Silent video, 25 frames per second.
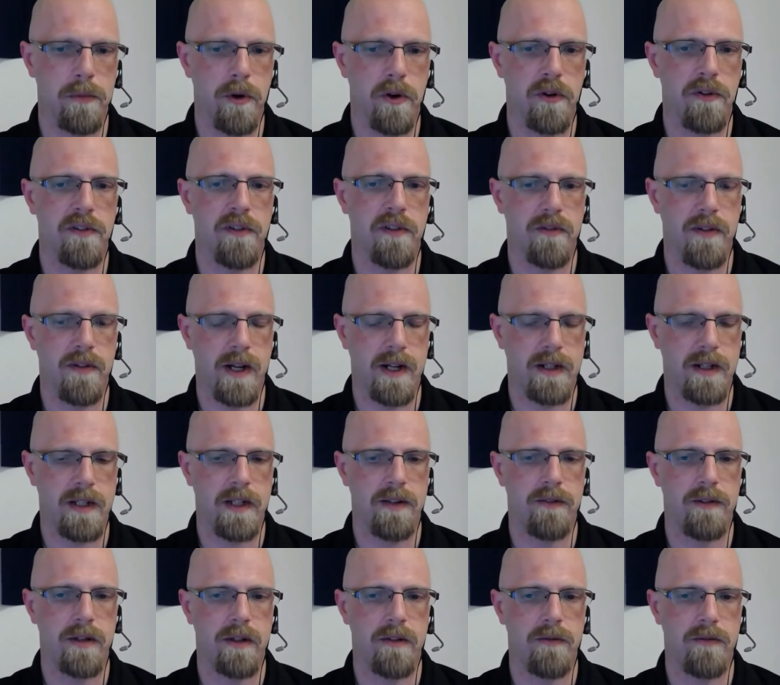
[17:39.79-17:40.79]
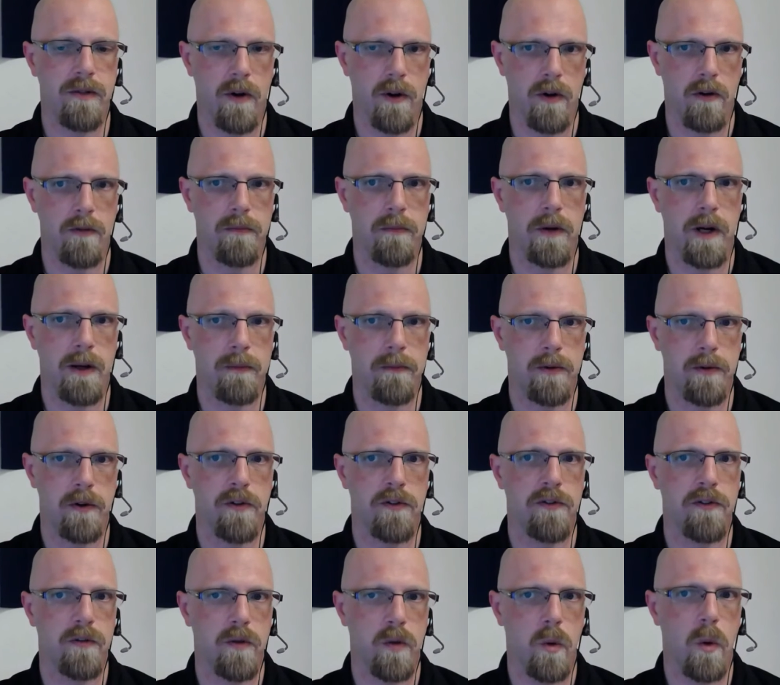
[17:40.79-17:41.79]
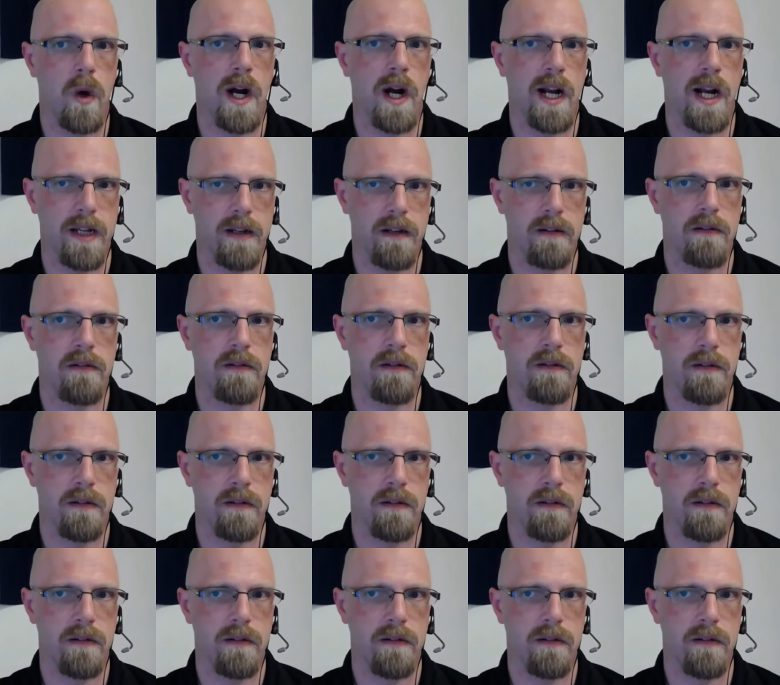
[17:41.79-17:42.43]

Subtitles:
bursts of activity followed by bursts of quiet.